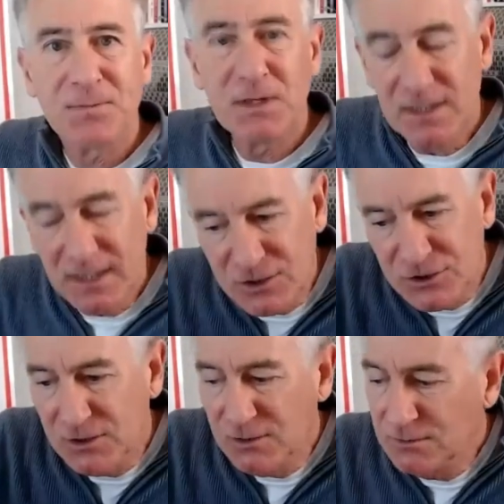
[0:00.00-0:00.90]
And then as
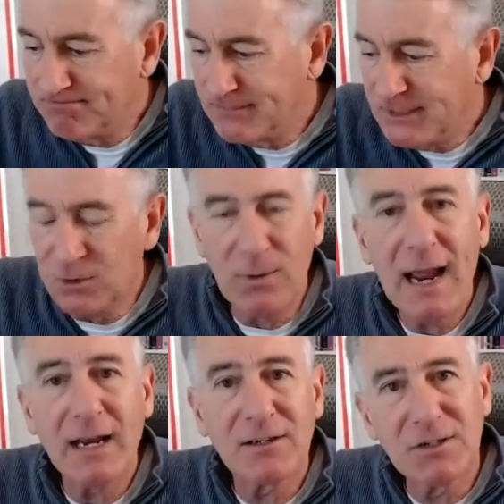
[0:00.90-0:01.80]
you
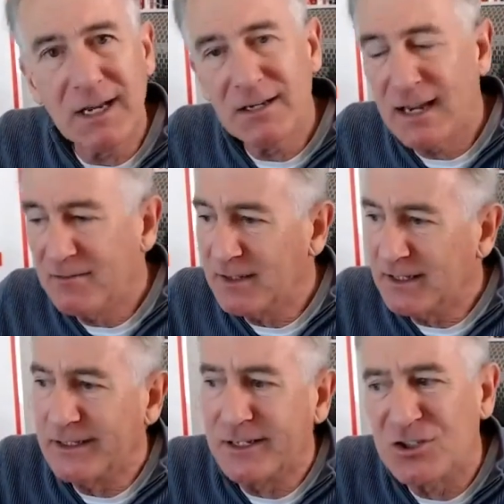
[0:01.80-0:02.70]
interact, you kind of have
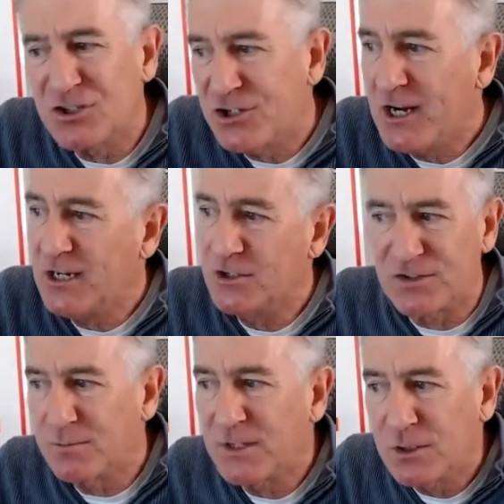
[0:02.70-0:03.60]
like an
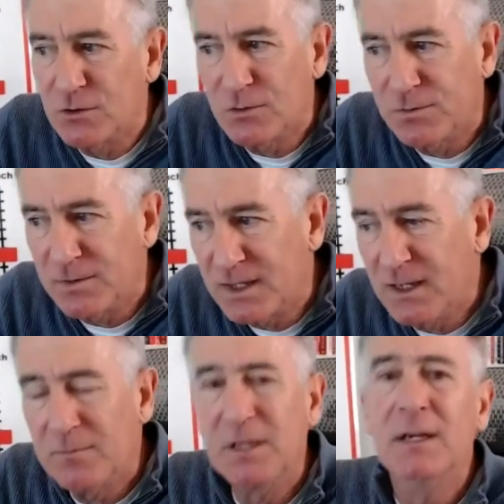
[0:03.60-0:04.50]
exchange, something you do for
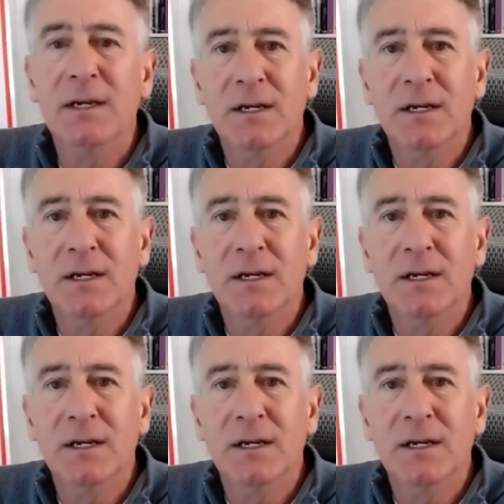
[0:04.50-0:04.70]
them.